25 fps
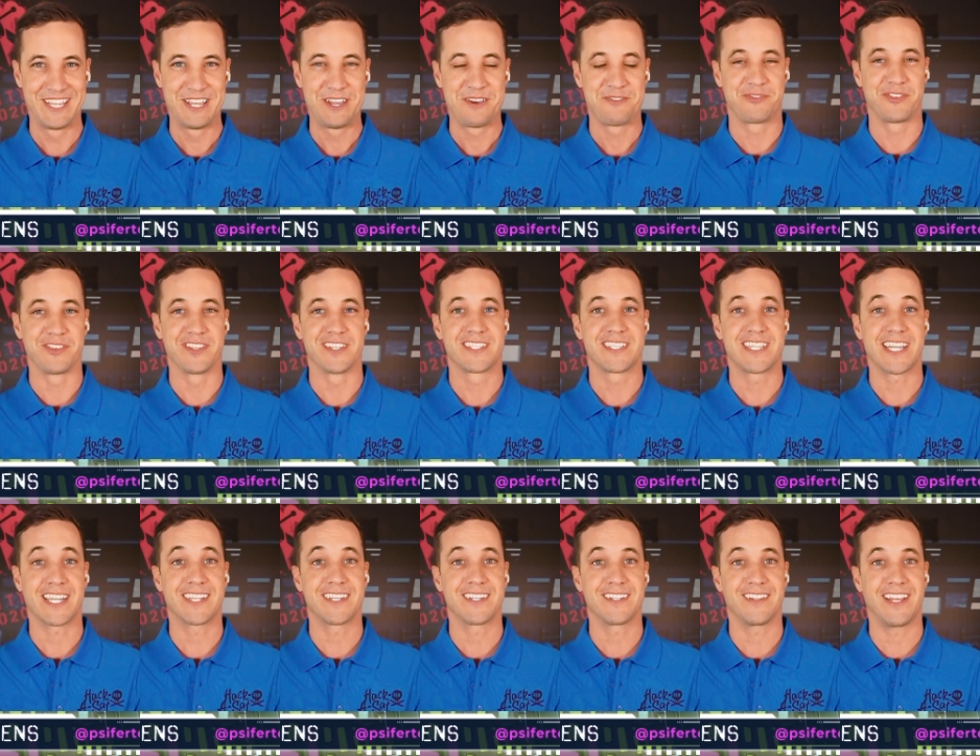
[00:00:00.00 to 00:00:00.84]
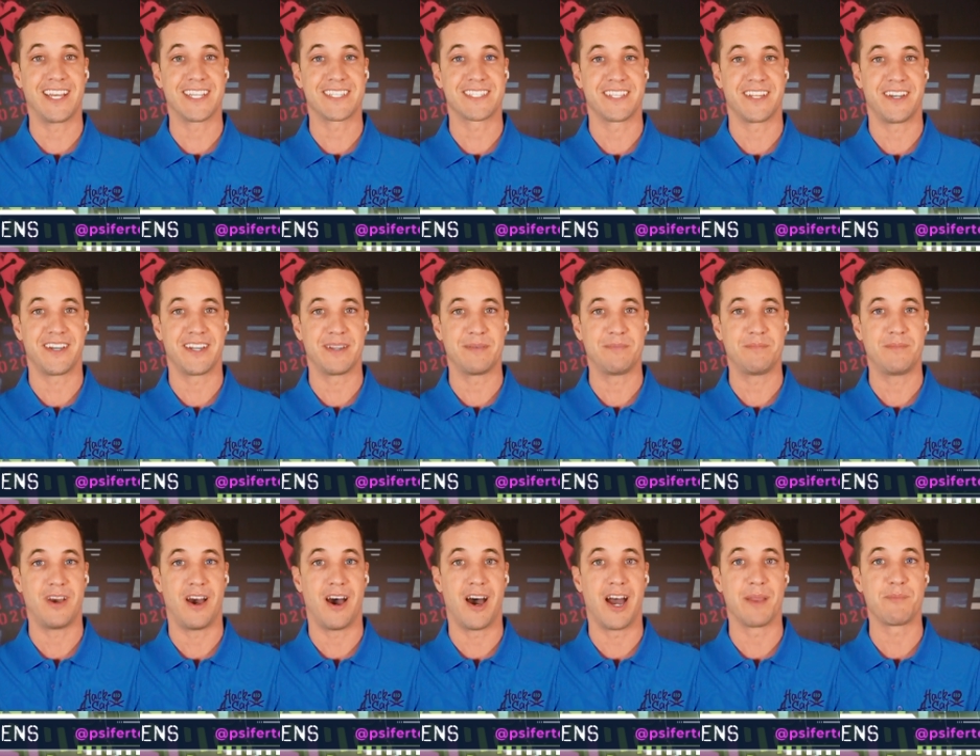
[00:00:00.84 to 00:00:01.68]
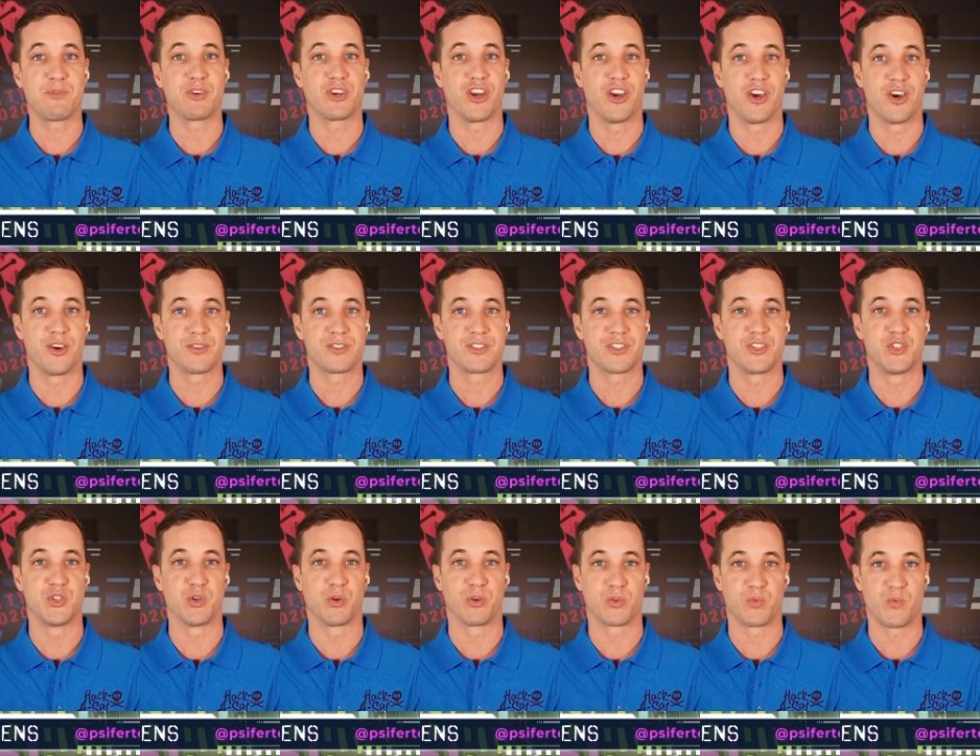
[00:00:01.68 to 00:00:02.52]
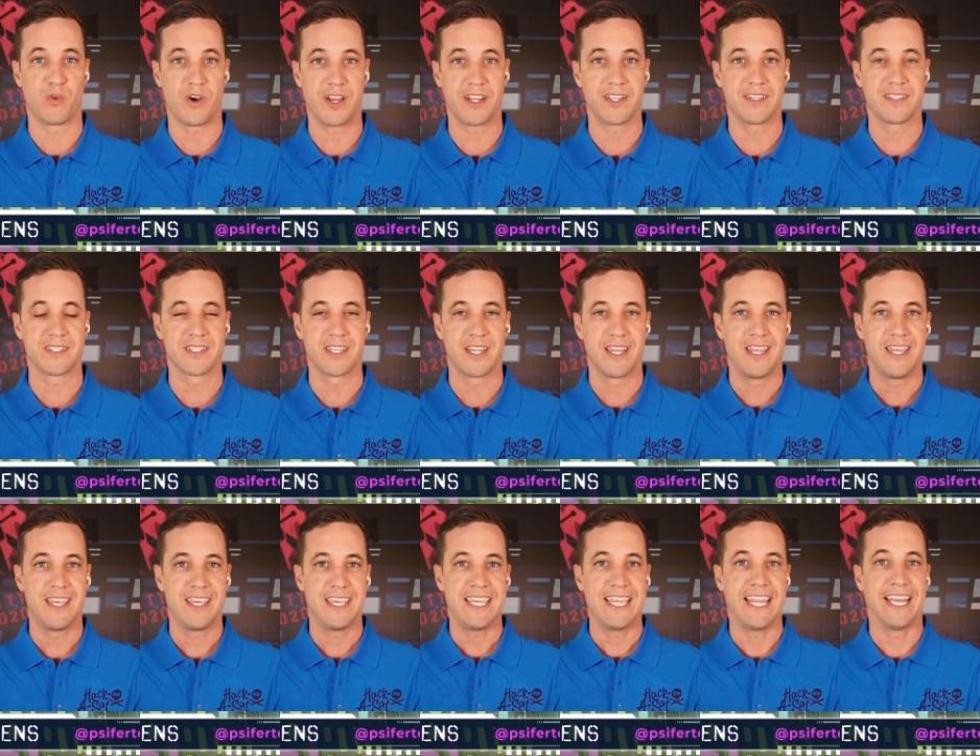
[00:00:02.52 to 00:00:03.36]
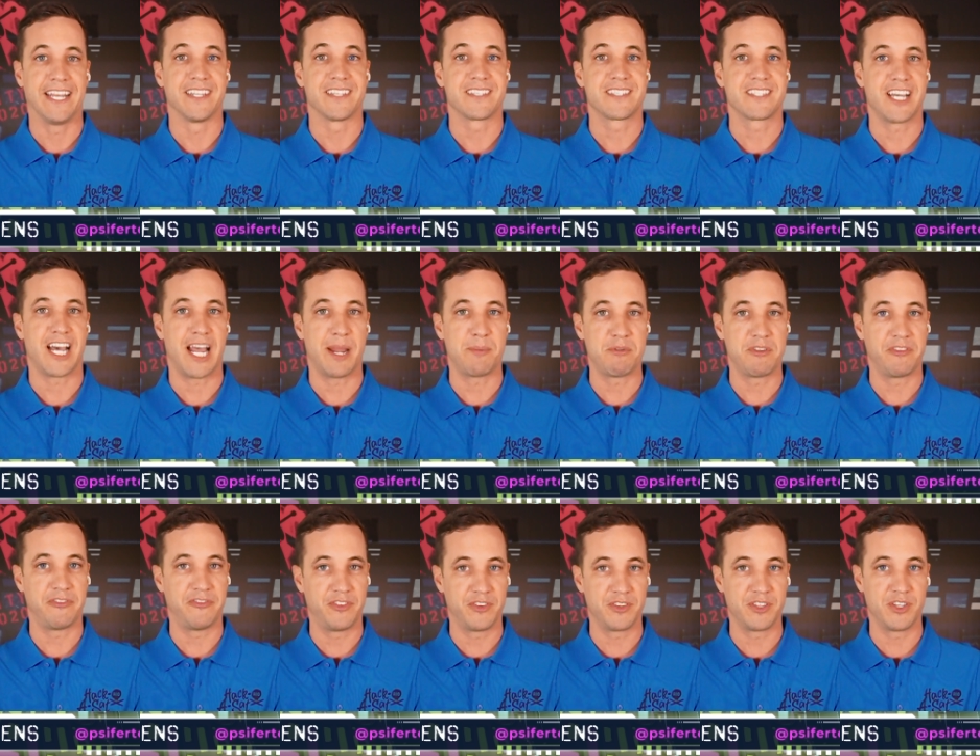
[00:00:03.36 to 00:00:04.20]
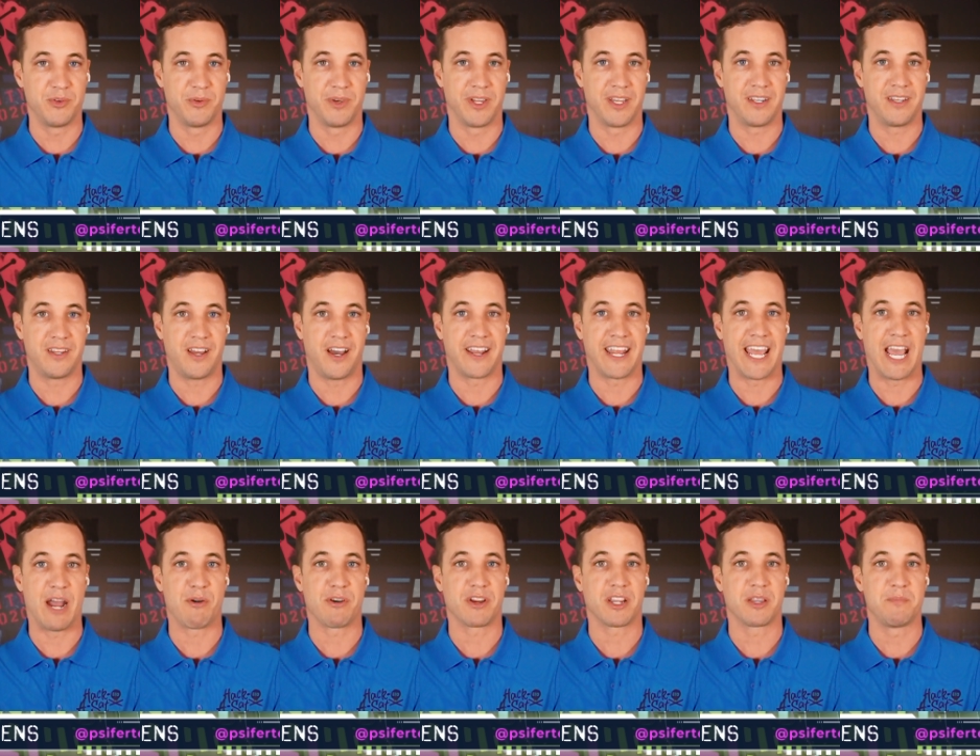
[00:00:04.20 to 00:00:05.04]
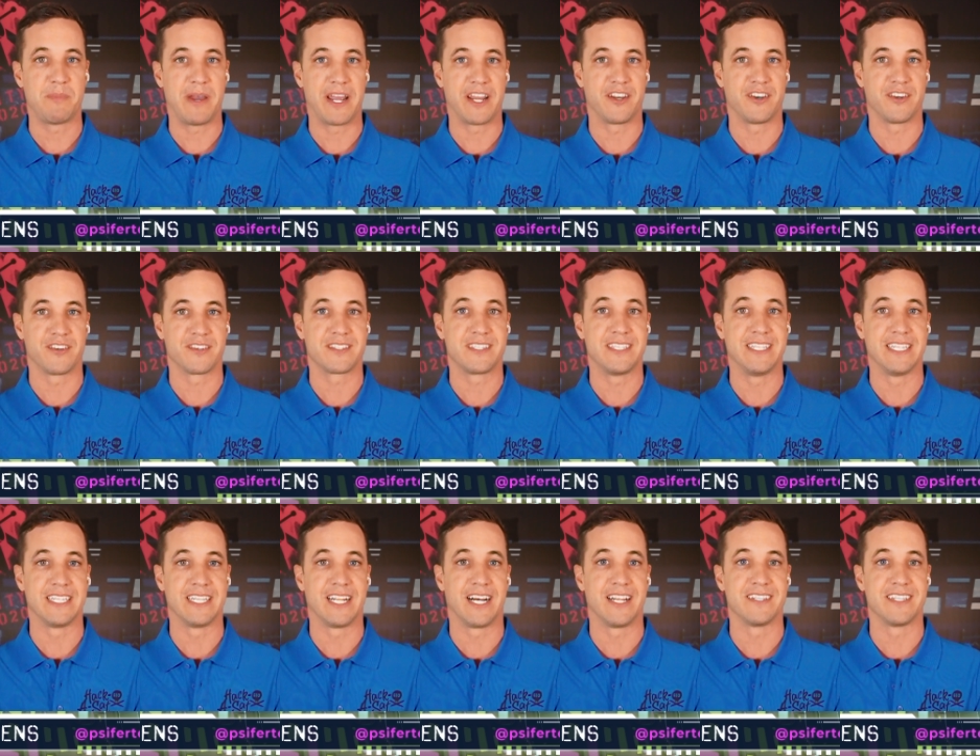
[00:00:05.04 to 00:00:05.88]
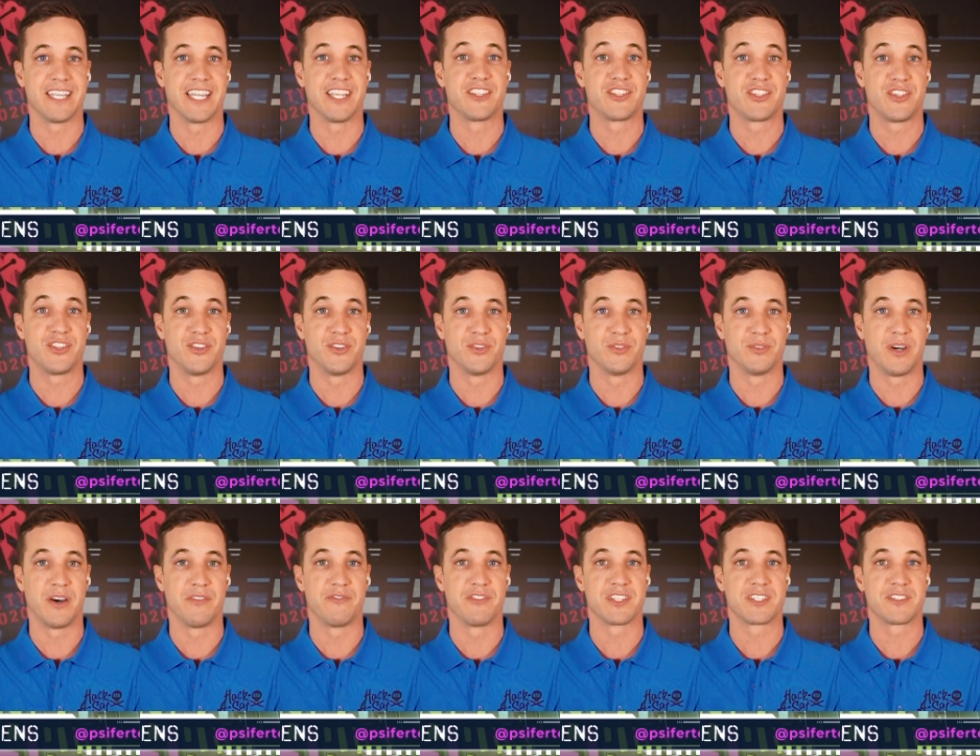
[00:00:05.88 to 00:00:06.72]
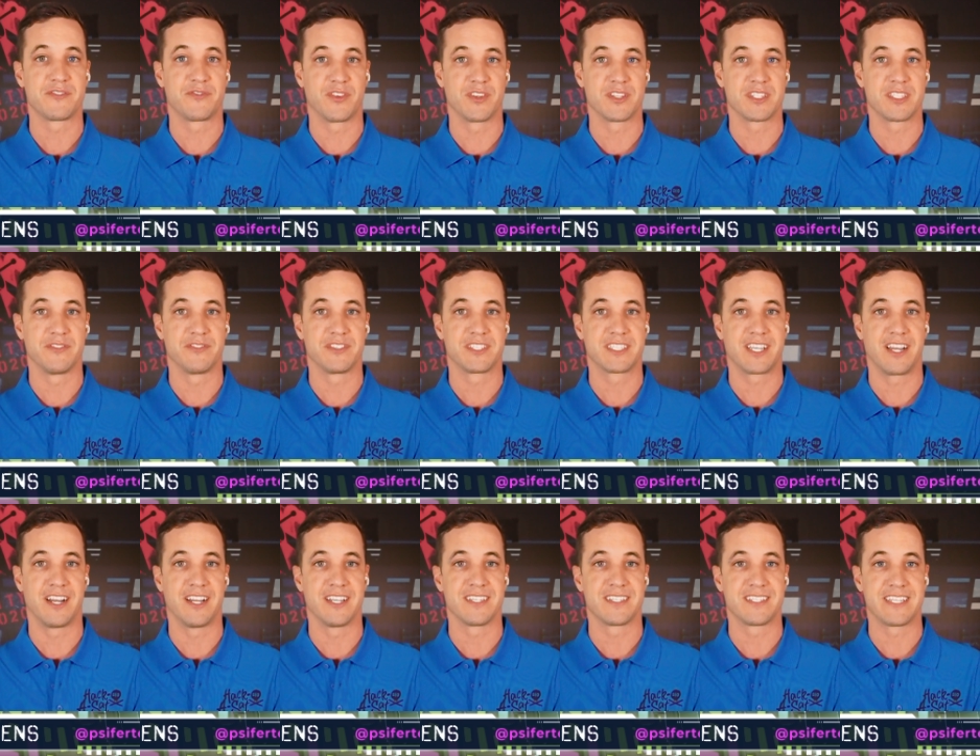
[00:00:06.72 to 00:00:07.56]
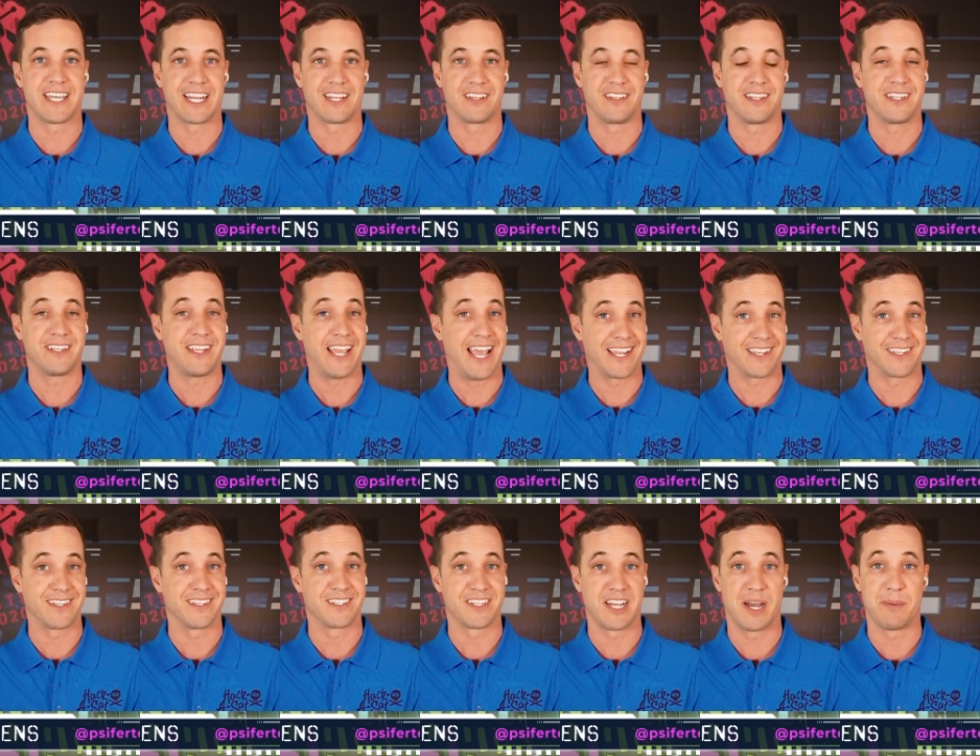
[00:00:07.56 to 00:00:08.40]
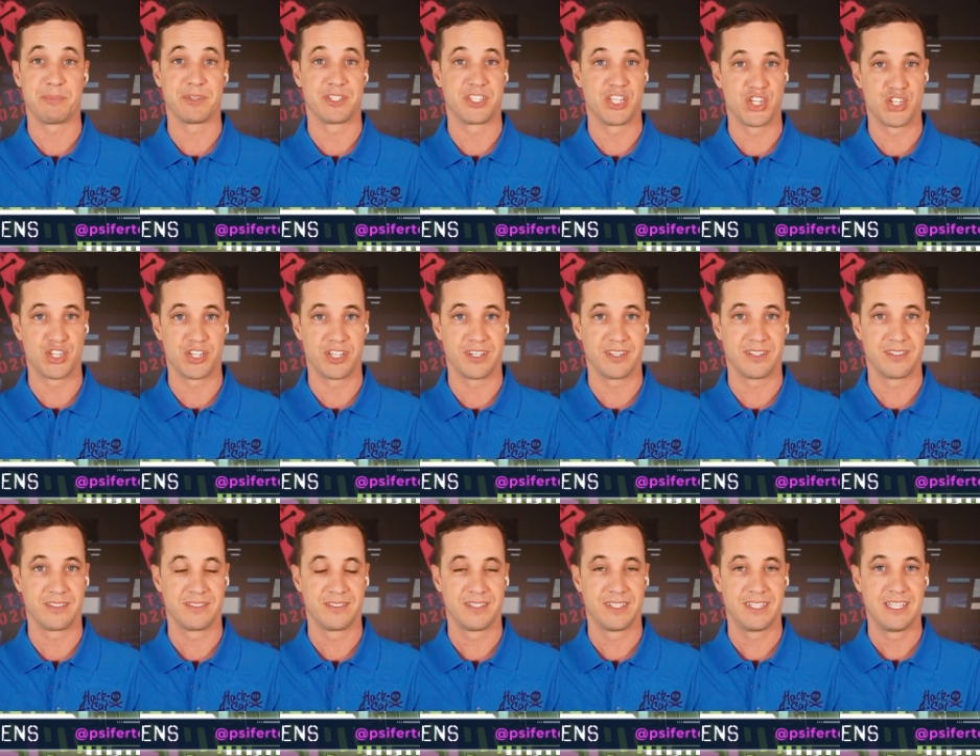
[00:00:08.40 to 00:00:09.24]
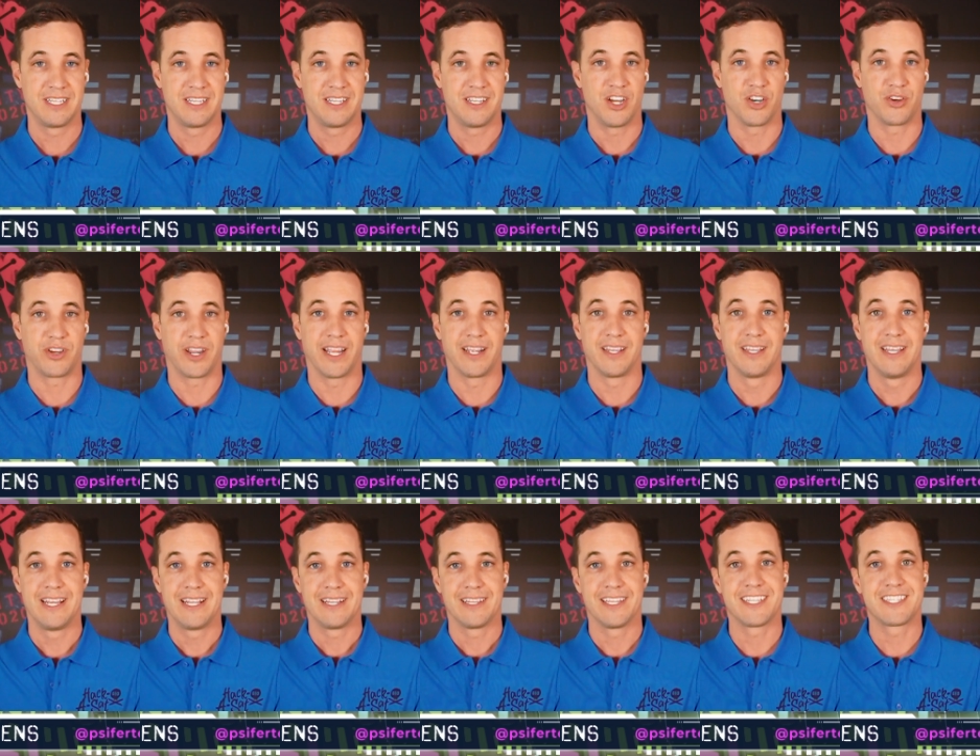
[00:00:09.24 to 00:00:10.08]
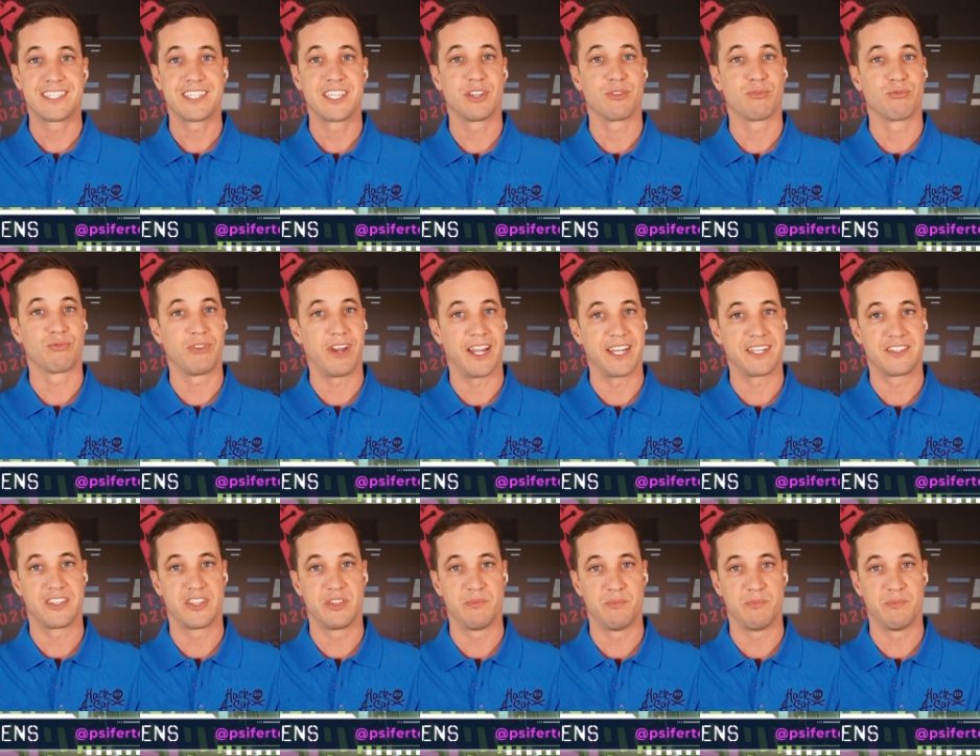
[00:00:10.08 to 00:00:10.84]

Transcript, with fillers: For the second to last time, I'm your host, Jordan Wines, and it's time to fill you in on how our competitors did on day two of this first of its kind satellite hacking competition. Okay, let's get right to the